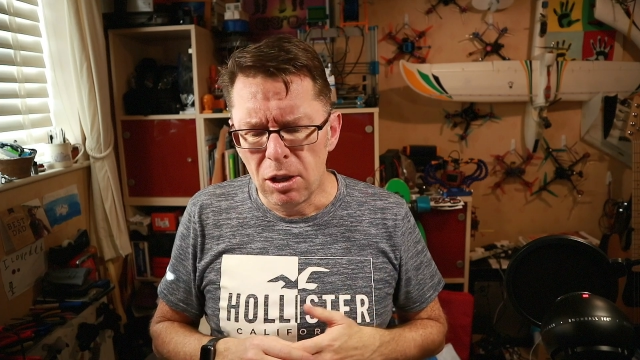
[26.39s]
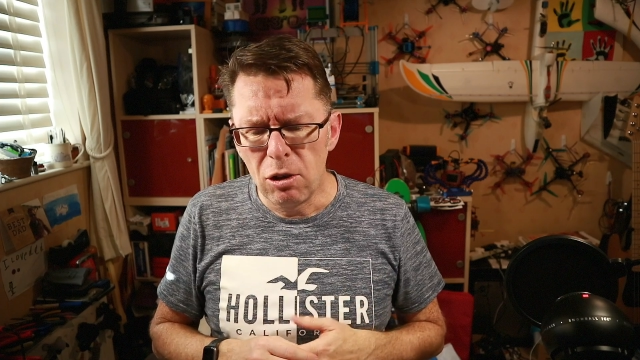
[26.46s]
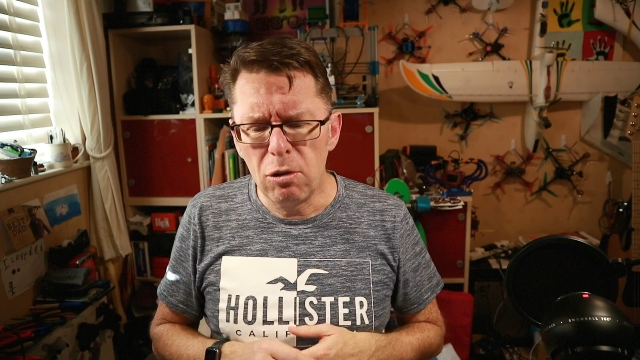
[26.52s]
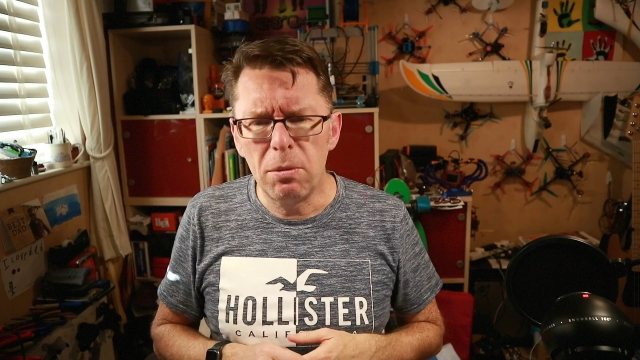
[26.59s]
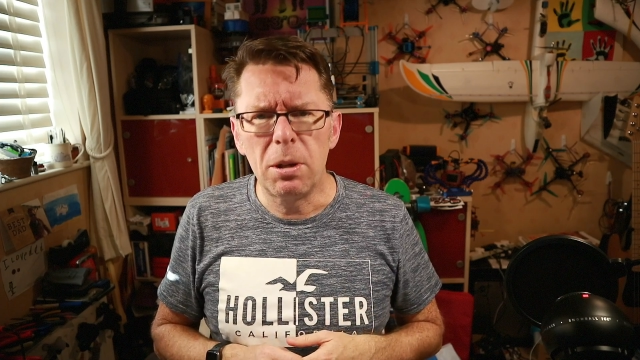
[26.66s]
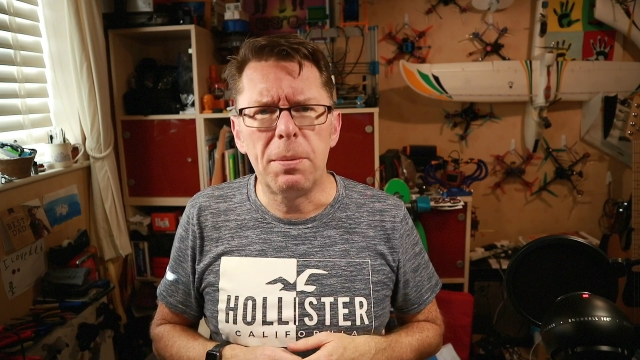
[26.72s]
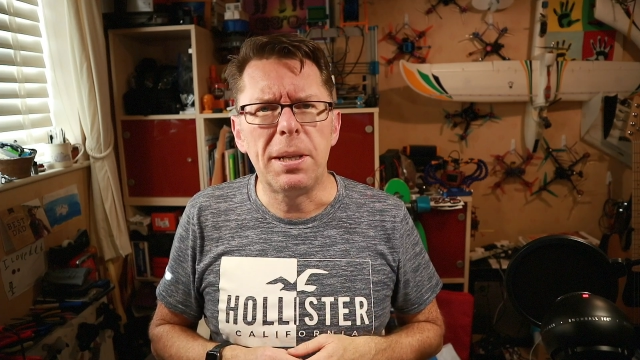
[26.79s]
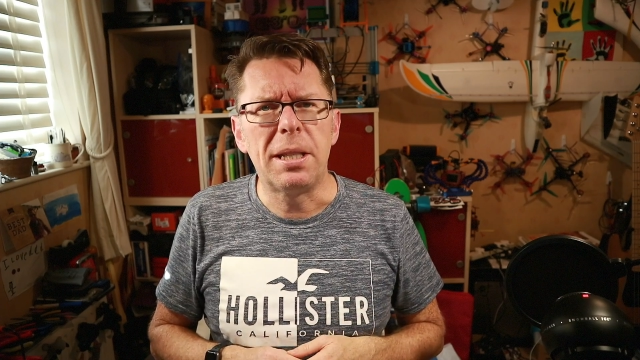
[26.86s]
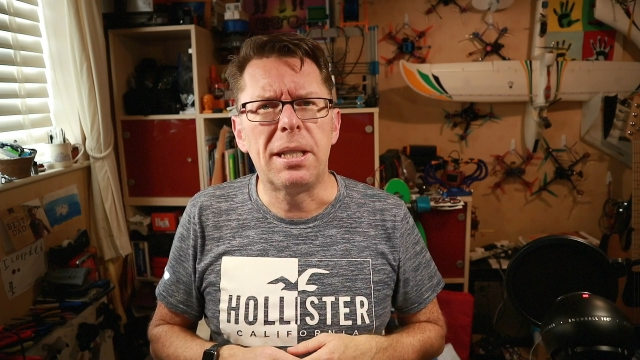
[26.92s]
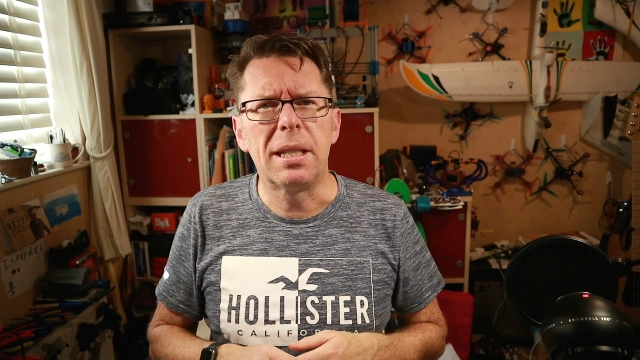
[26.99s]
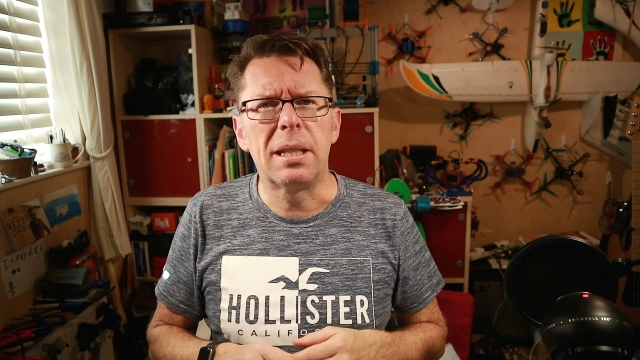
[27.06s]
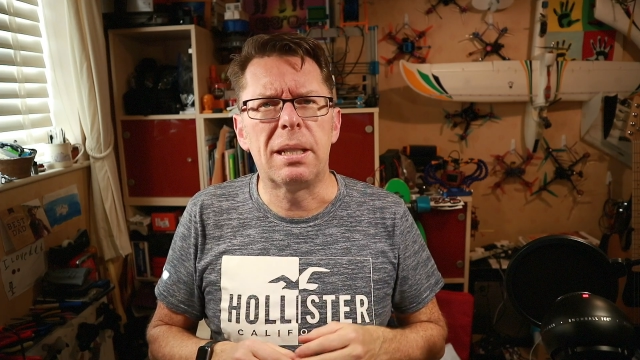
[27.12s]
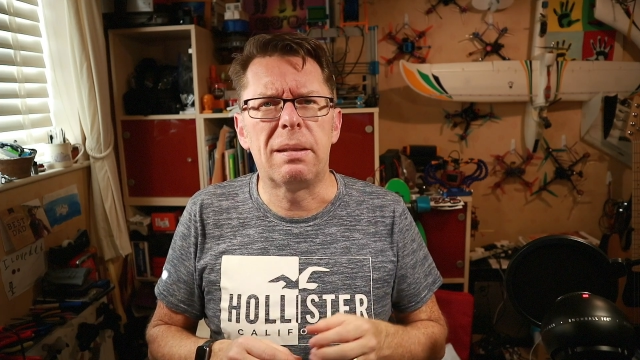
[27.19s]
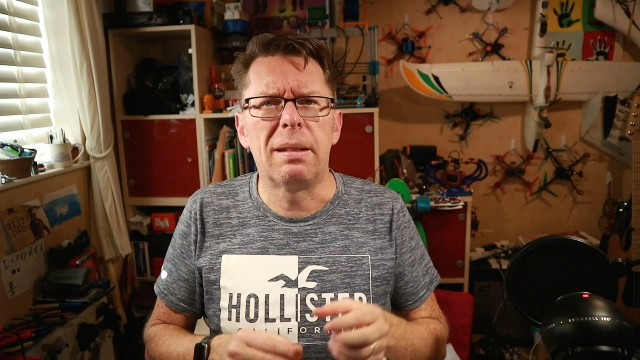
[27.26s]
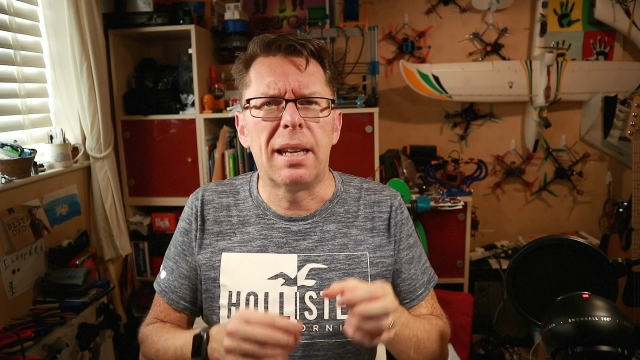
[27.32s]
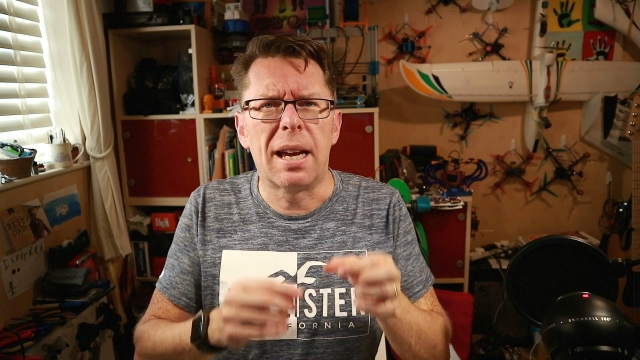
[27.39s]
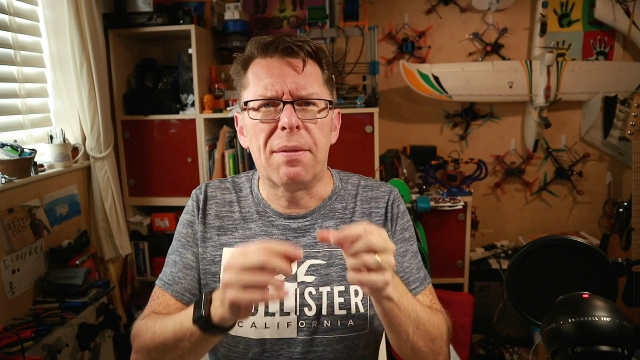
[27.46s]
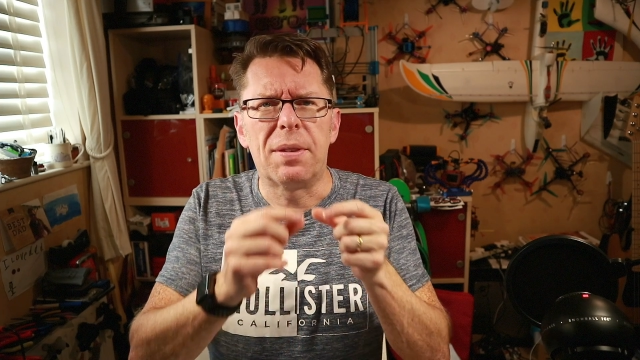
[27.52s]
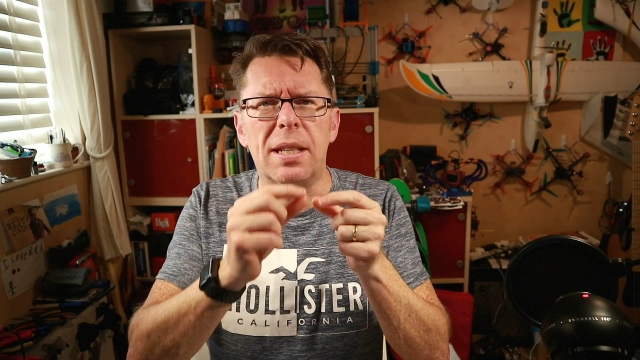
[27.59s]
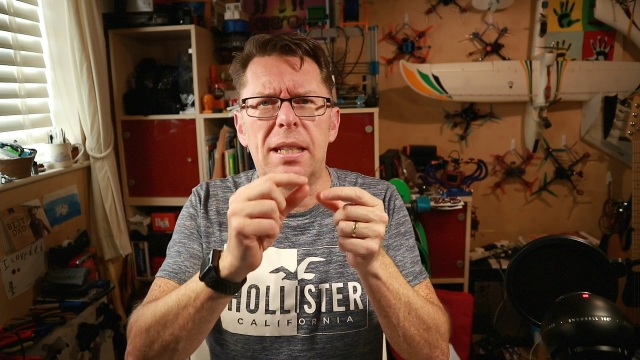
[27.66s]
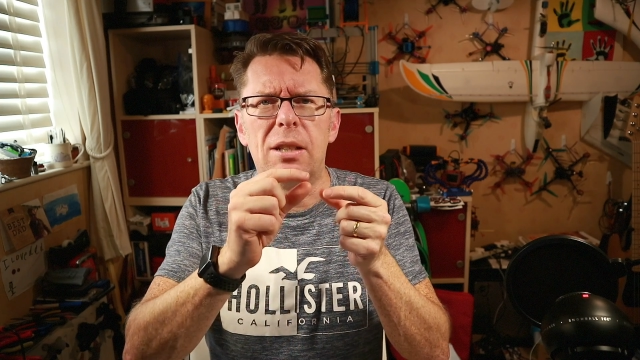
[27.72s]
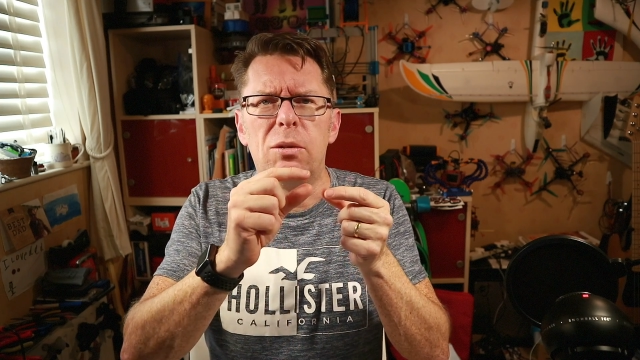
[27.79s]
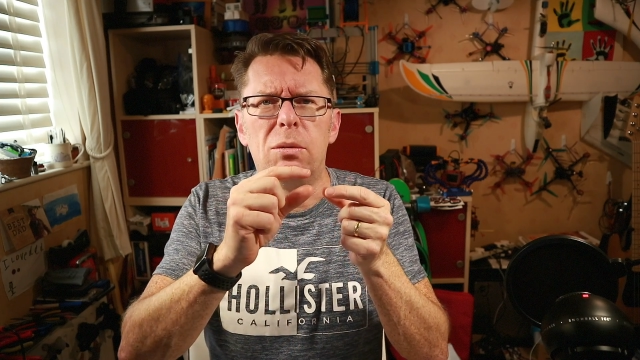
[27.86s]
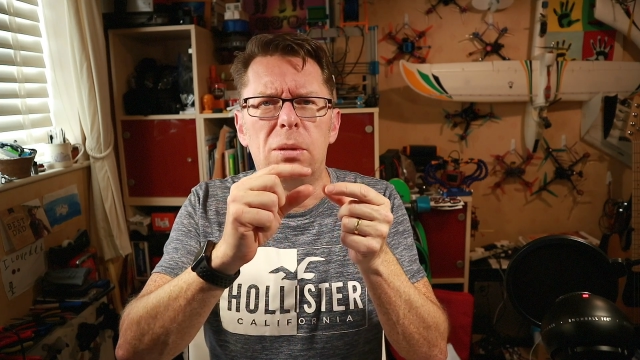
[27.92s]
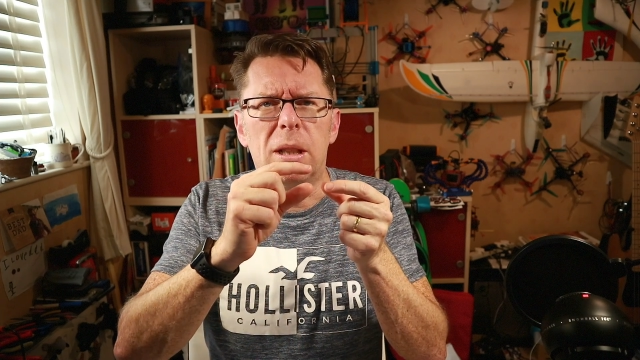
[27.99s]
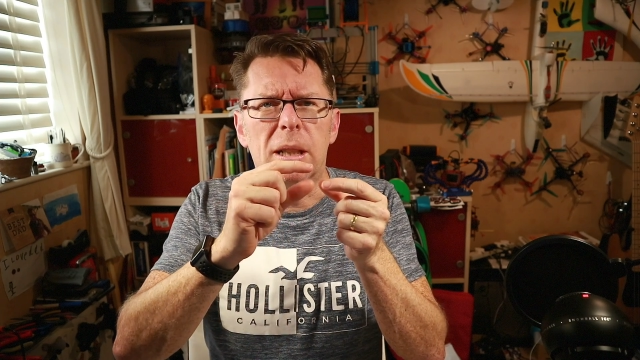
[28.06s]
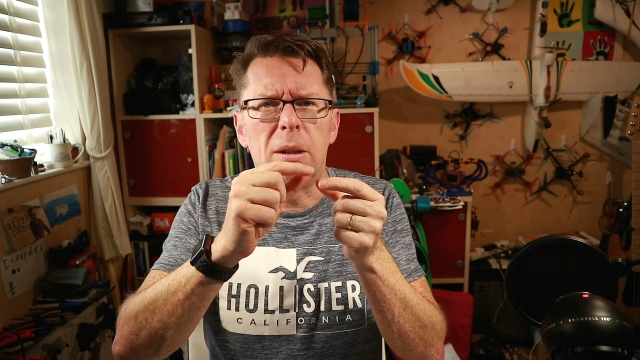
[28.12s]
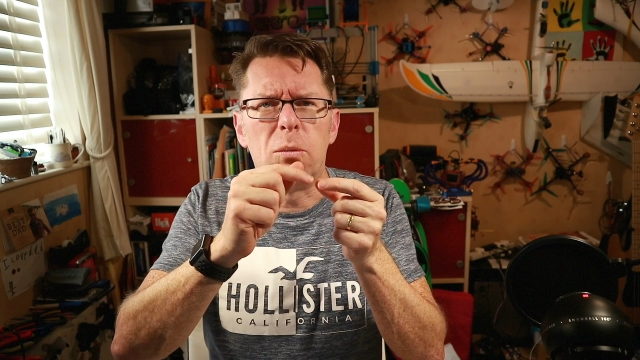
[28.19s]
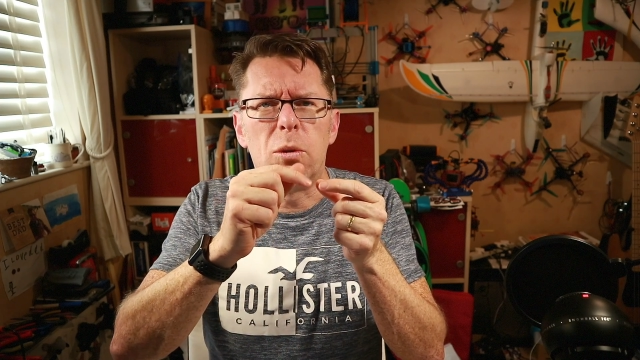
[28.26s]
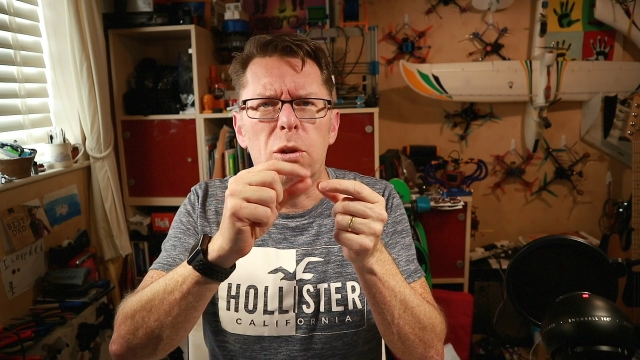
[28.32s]
Normally we just have this little
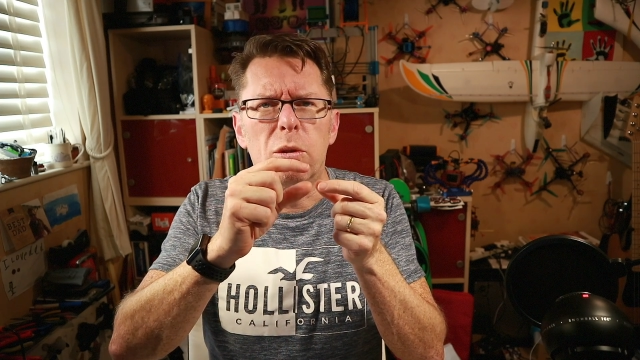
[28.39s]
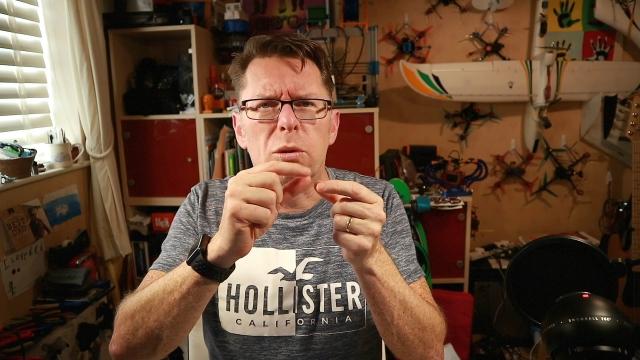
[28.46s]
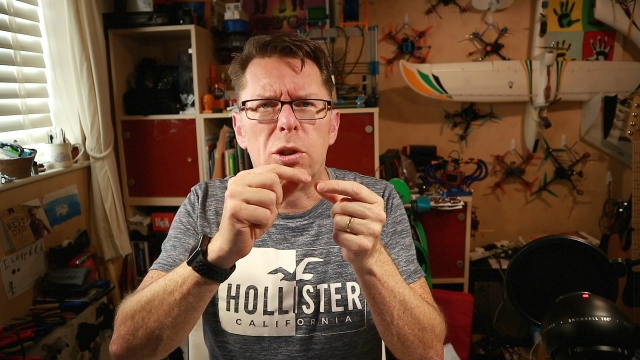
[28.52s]
like one